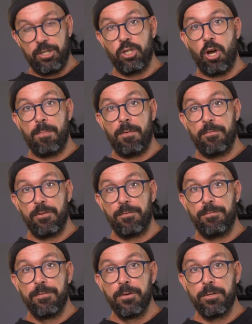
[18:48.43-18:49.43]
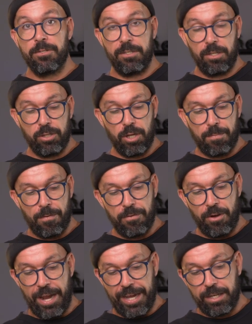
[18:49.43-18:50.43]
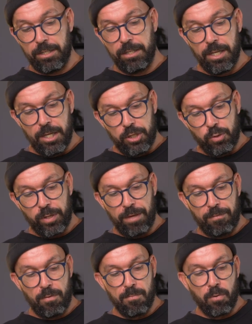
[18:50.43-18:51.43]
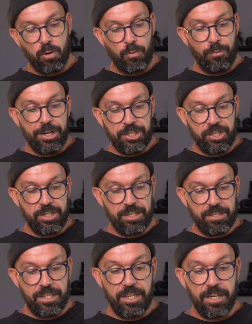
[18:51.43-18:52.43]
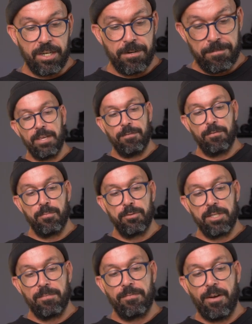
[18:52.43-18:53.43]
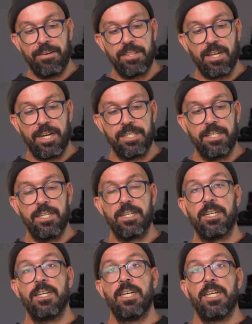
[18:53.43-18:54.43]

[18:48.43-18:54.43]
top of your foot, the top of your ankle, to give you more rigidness here. If you put them very tight here,